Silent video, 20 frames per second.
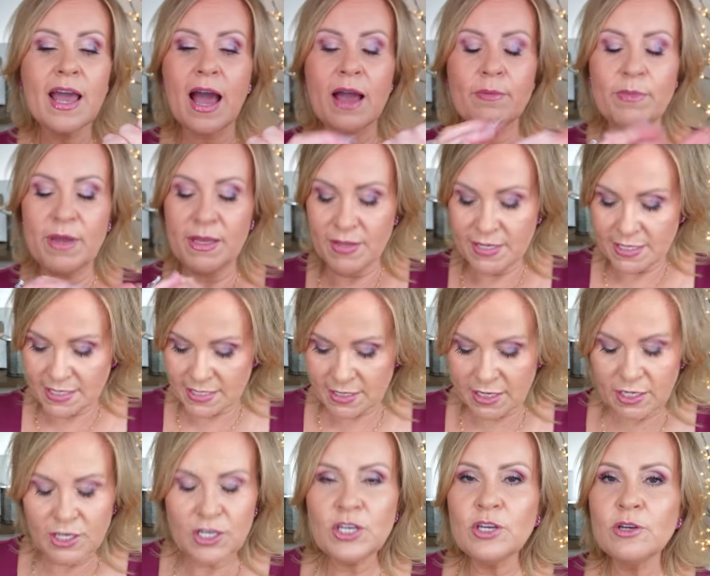I mean, this is
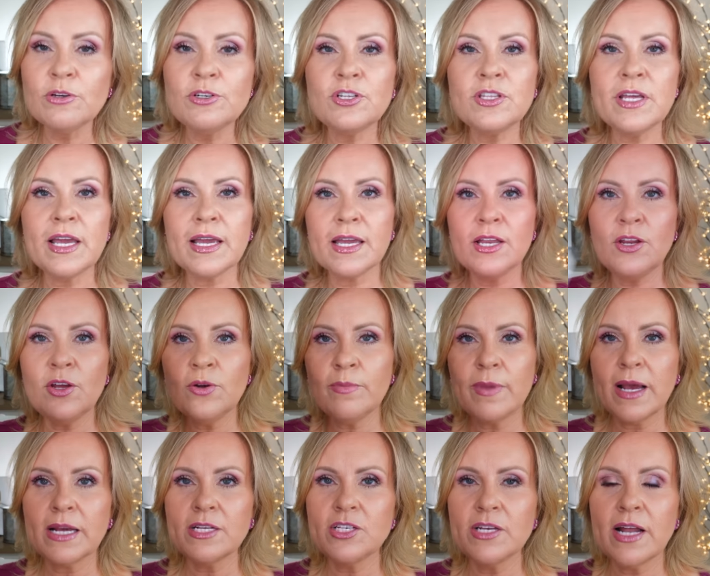a huge thing. Can you
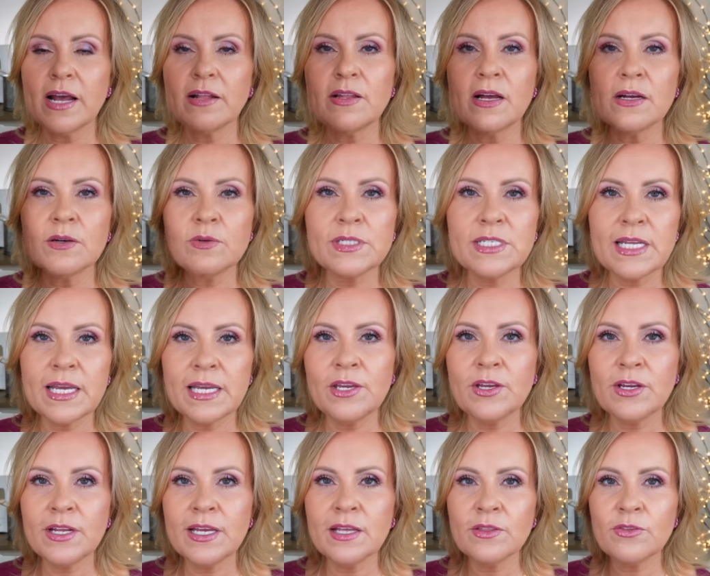imagine how long it would take
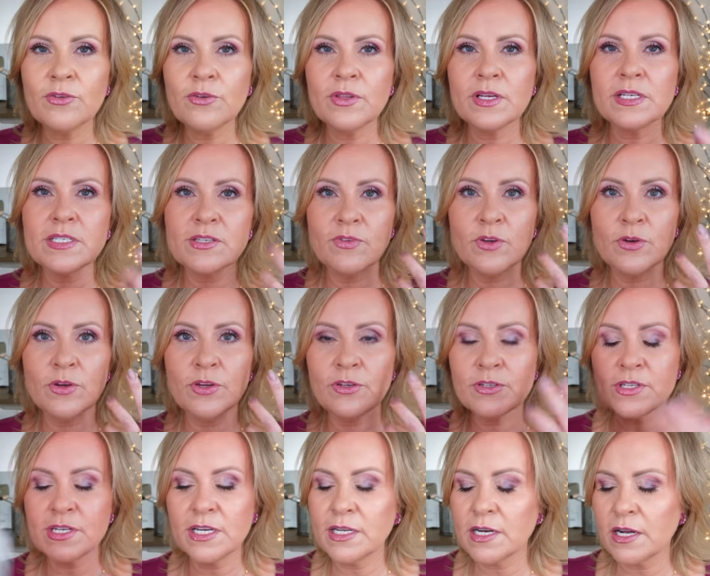you to get through this if you're
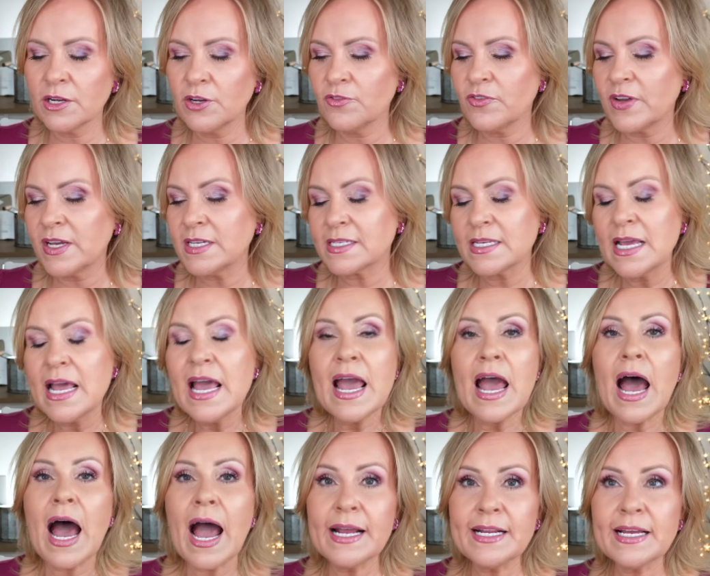using it on your face?
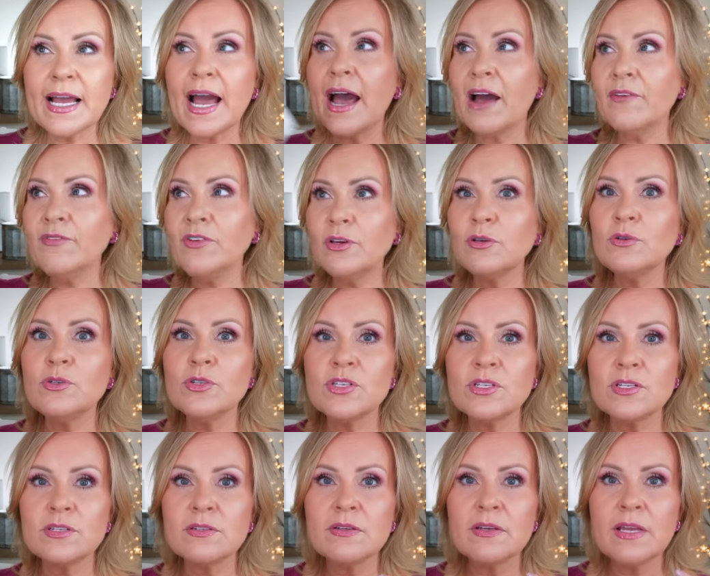I have
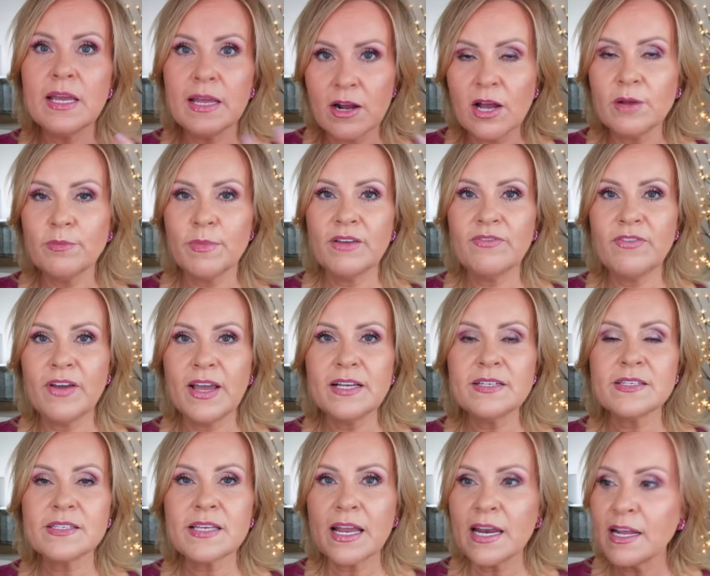used it on my
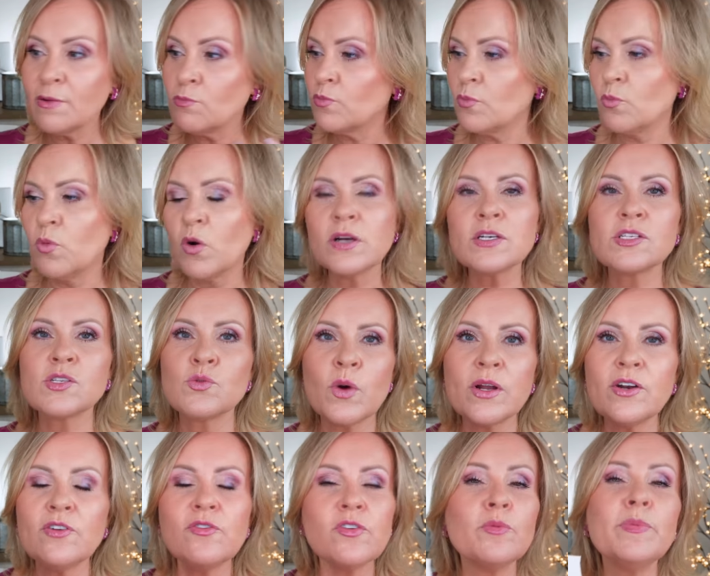face, and it works
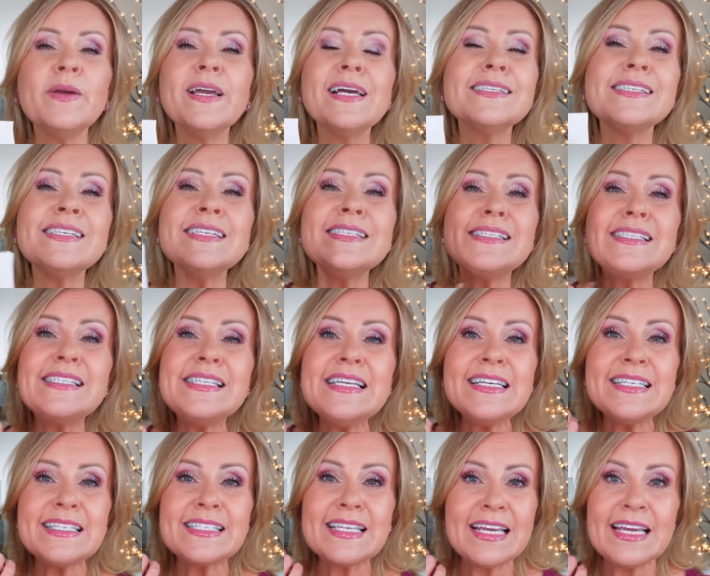wonderful because it
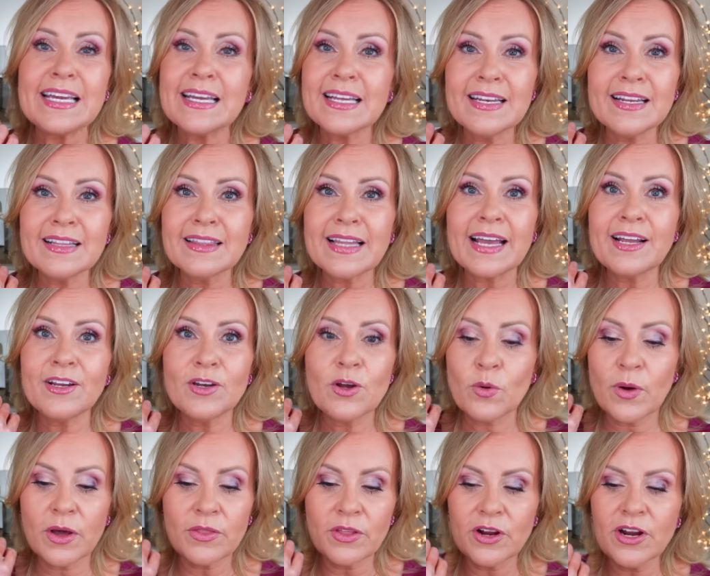sinks in like
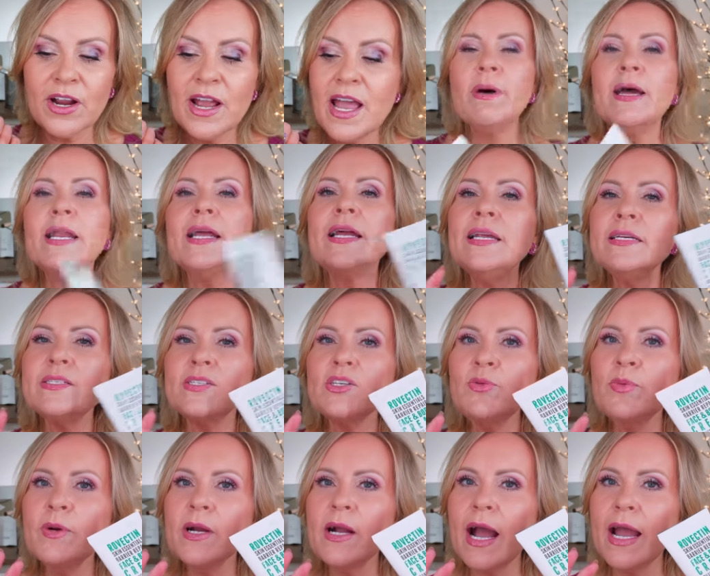no other, but it is
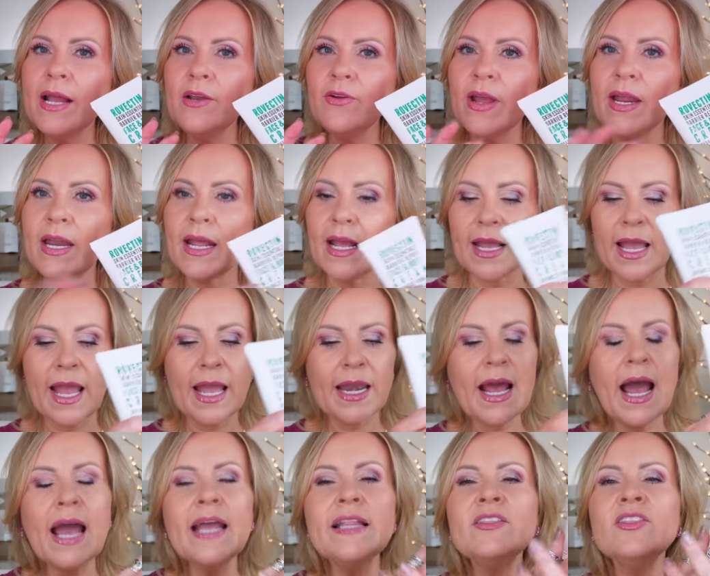uber hydrating, and
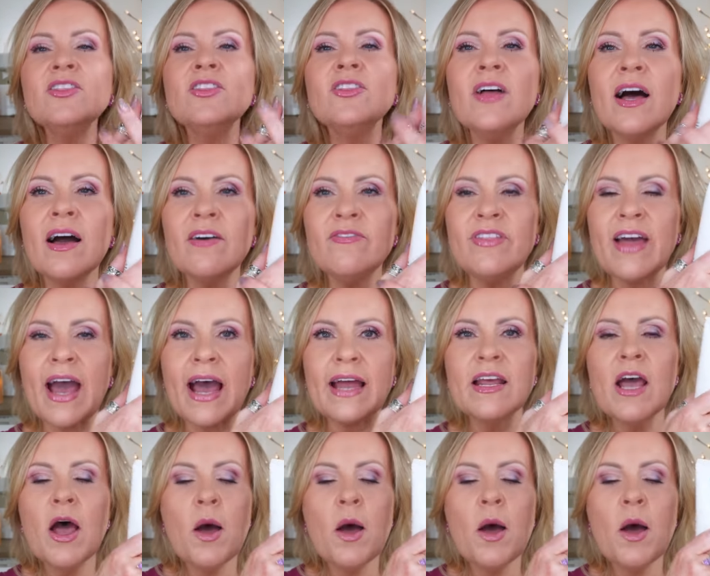I love that.